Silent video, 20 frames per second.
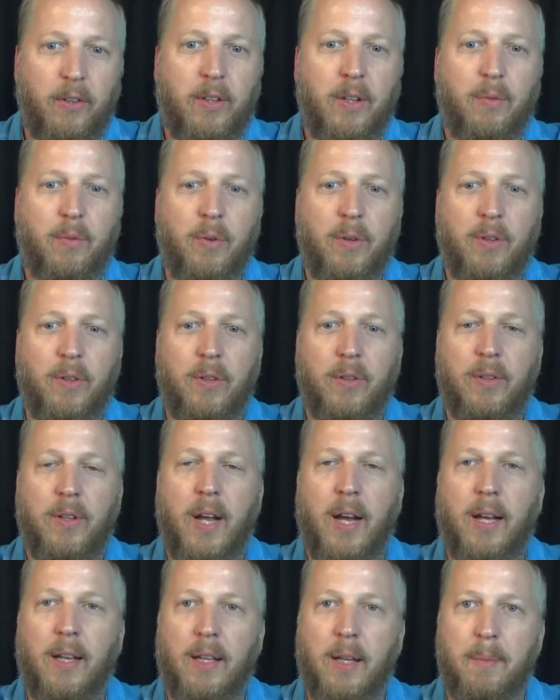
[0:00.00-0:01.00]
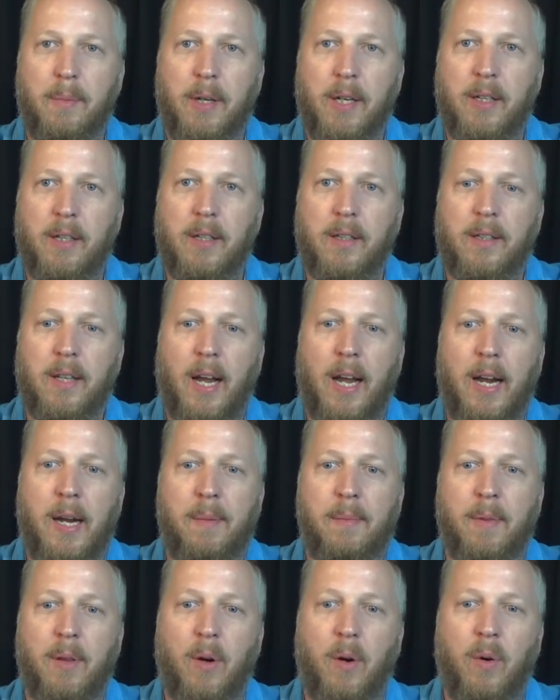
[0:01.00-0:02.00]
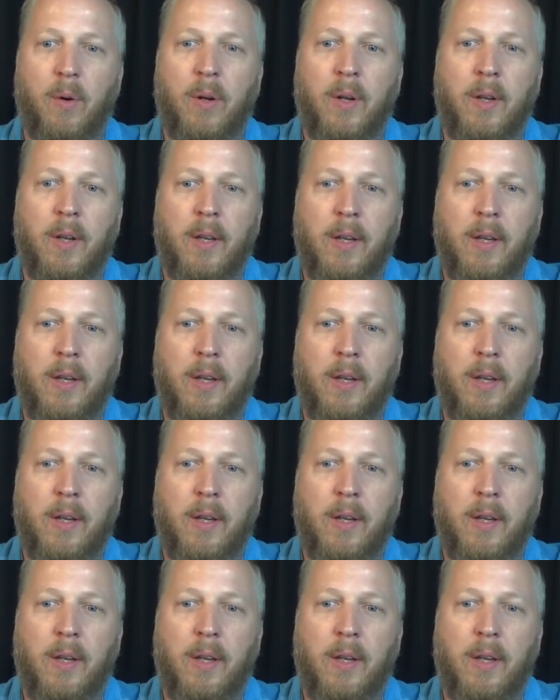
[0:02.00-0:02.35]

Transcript: difference is not limited to time, though.